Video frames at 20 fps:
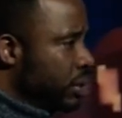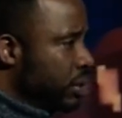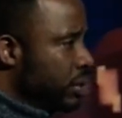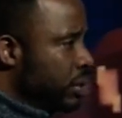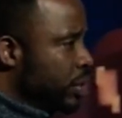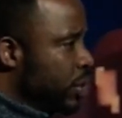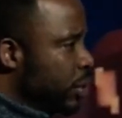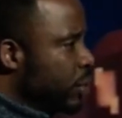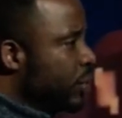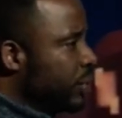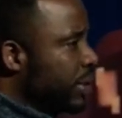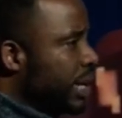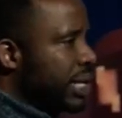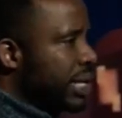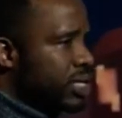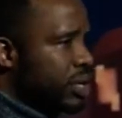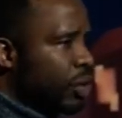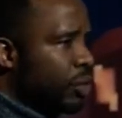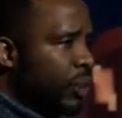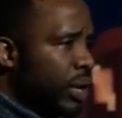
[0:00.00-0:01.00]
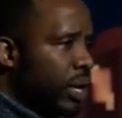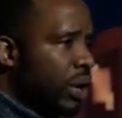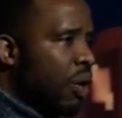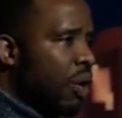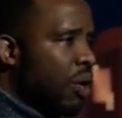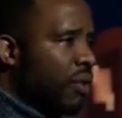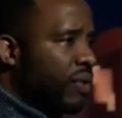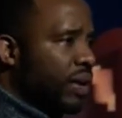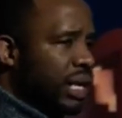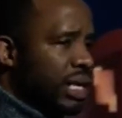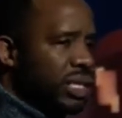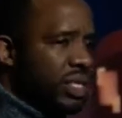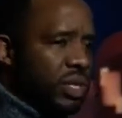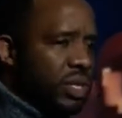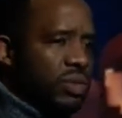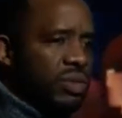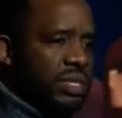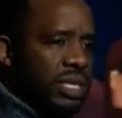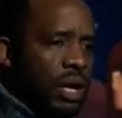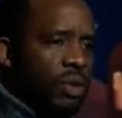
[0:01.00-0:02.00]
Do you need to reorient
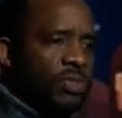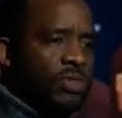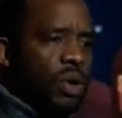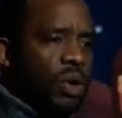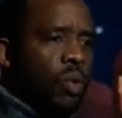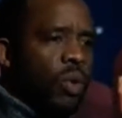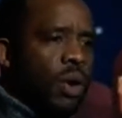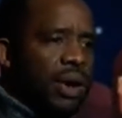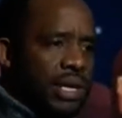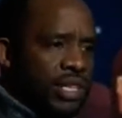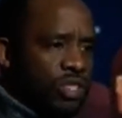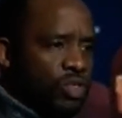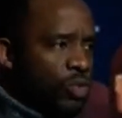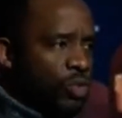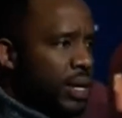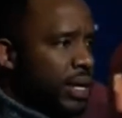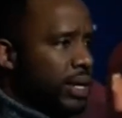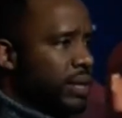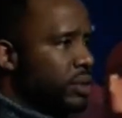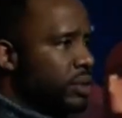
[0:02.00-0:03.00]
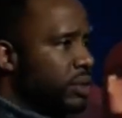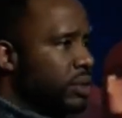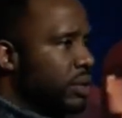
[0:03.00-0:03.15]
yourself to what is real?